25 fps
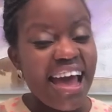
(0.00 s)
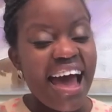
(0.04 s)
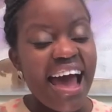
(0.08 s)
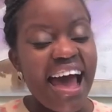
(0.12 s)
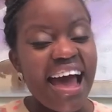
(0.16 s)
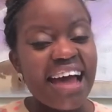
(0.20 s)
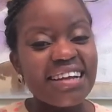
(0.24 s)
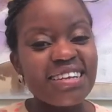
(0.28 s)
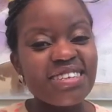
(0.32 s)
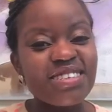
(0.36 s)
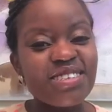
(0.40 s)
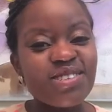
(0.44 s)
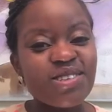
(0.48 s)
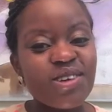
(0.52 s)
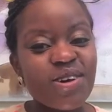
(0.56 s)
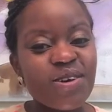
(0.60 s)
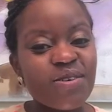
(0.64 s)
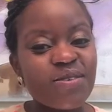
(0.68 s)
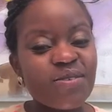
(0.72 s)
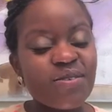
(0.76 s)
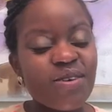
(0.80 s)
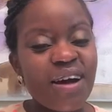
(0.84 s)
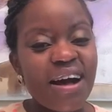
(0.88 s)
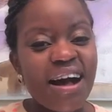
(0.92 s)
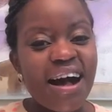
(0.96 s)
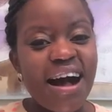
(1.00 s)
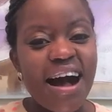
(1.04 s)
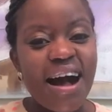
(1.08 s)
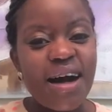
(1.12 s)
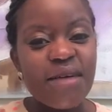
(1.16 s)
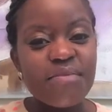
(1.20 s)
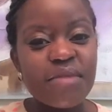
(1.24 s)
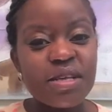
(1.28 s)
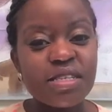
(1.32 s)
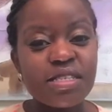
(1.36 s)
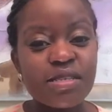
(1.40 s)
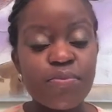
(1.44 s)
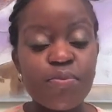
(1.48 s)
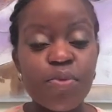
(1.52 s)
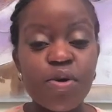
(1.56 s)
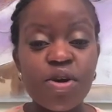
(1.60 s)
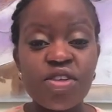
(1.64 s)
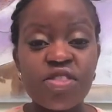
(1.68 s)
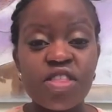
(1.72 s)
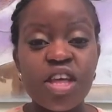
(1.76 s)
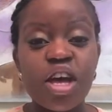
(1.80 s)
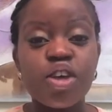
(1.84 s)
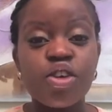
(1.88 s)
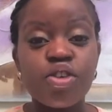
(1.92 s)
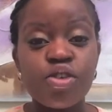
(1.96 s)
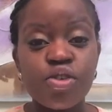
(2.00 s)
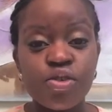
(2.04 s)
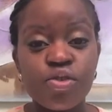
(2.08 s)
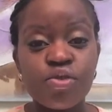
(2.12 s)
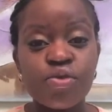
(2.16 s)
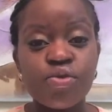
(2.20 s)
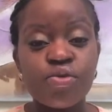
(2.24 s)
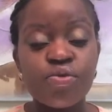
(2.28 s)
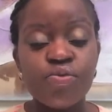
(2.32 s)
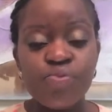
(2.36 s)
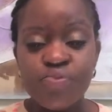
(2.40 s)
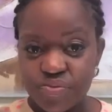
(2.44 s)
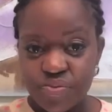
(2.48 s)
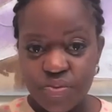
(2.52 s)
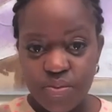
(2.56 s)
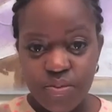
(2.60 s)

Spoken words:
And so it's important that you